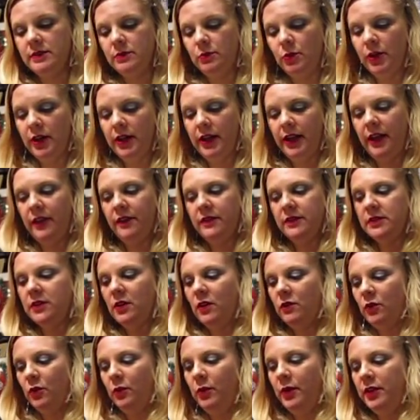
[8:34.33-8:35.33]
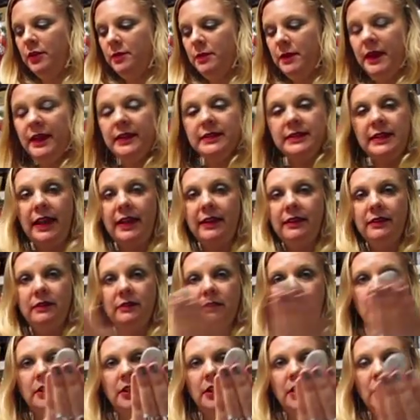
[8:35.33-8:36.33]
We're going to get this over with because I
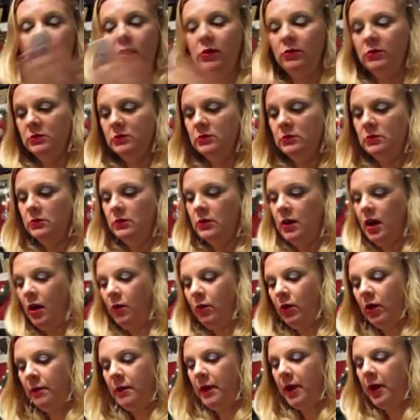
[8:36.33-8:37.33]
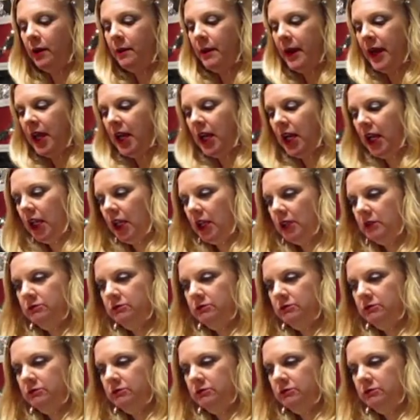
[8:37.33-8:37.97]
want to marry my honey.